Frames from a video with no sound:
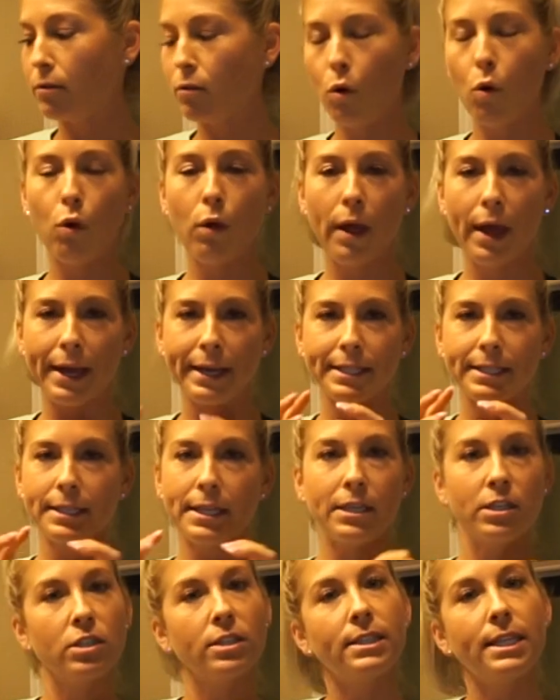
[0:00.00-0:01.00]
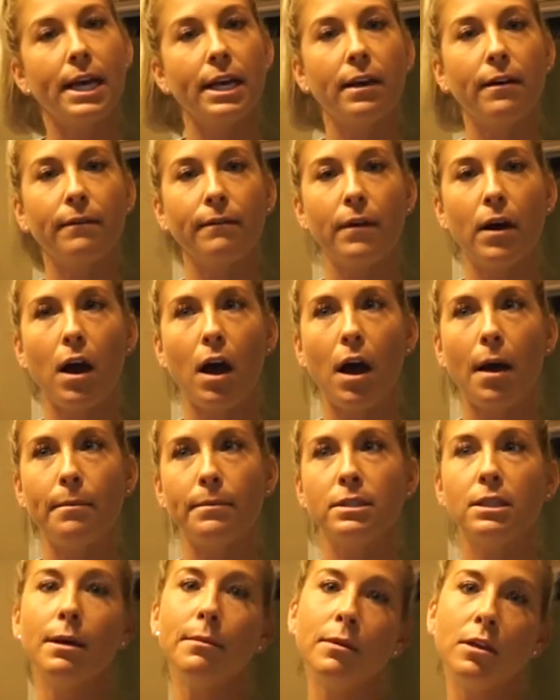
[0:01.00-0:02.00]
whole eggs and then just take
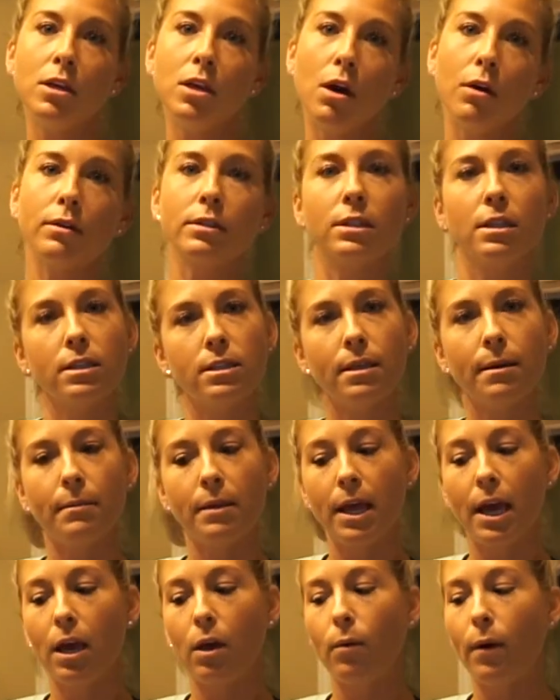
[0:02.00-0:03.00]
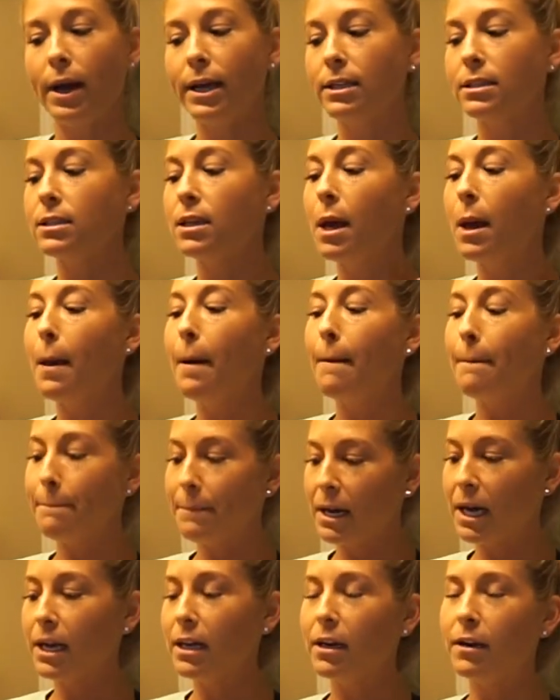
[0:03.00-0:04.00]
some of the yolks and some of the egg whites.
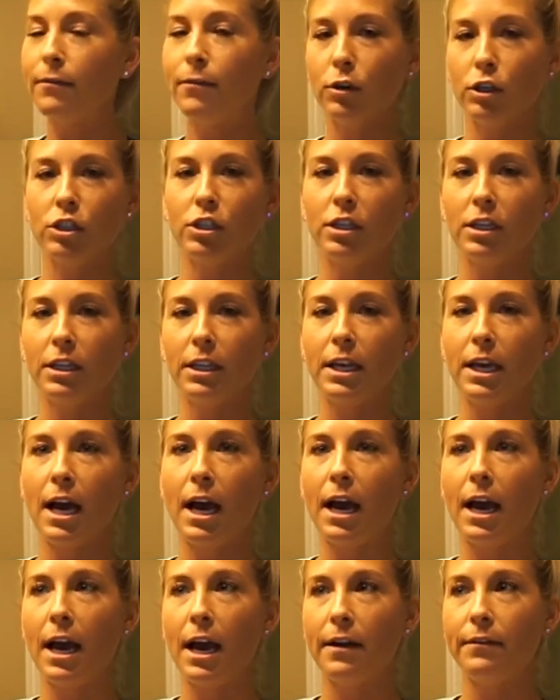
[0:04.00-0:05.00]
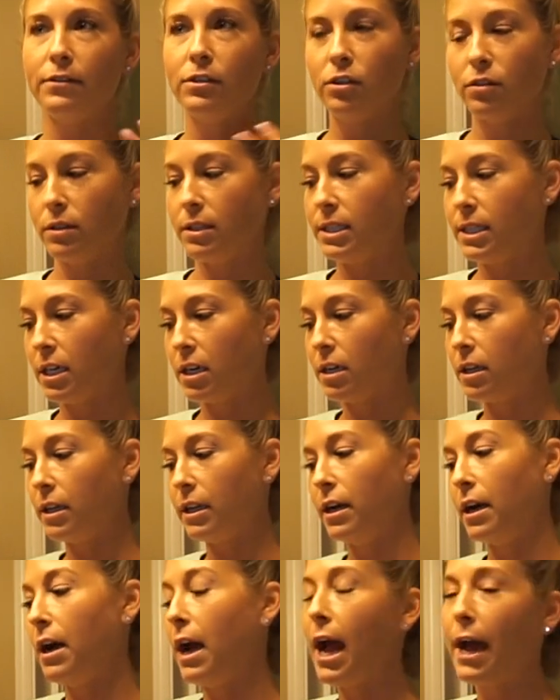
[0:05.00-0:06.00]
But unfortunately, I have to steer
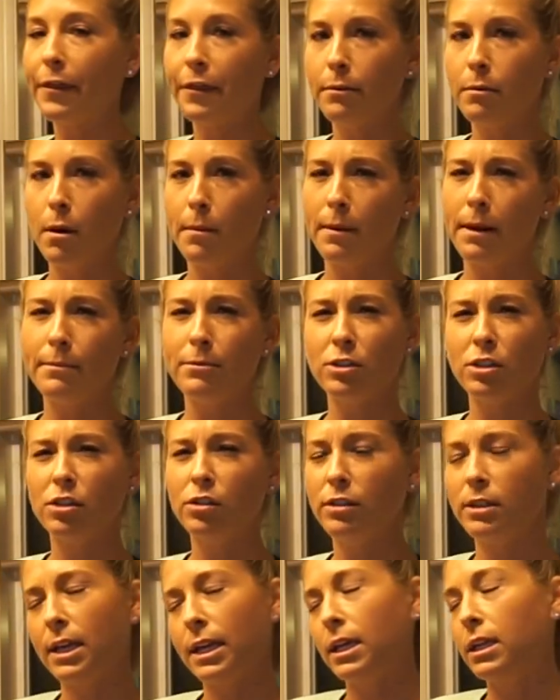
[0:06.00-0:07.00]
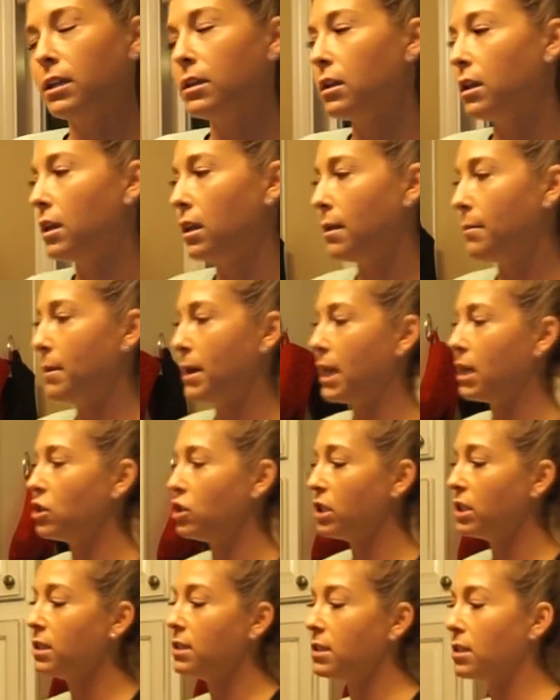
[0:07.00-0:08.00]
clear at the moment. I'm just doing like a little
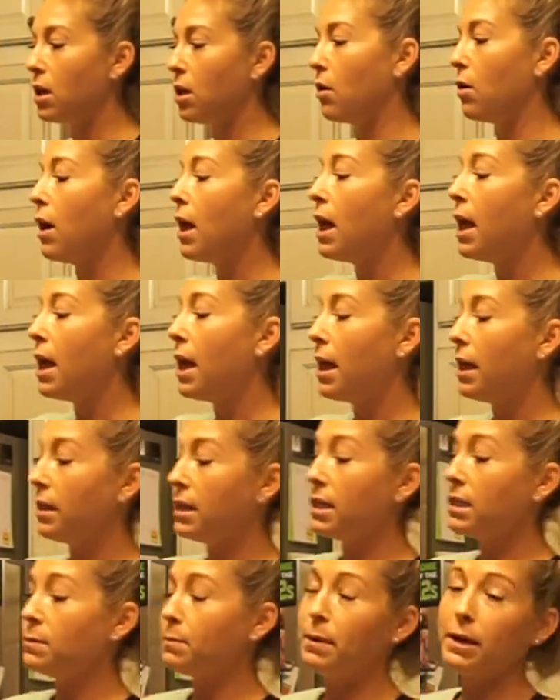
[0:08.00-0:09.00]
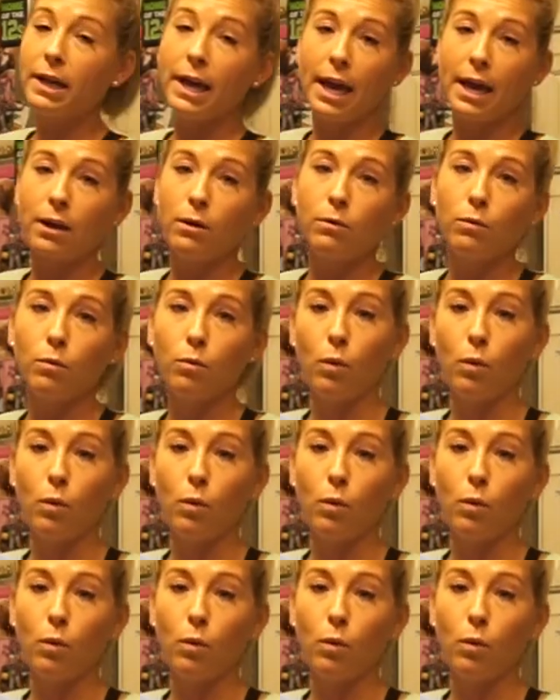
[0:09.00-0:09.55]
elimination. So these big egg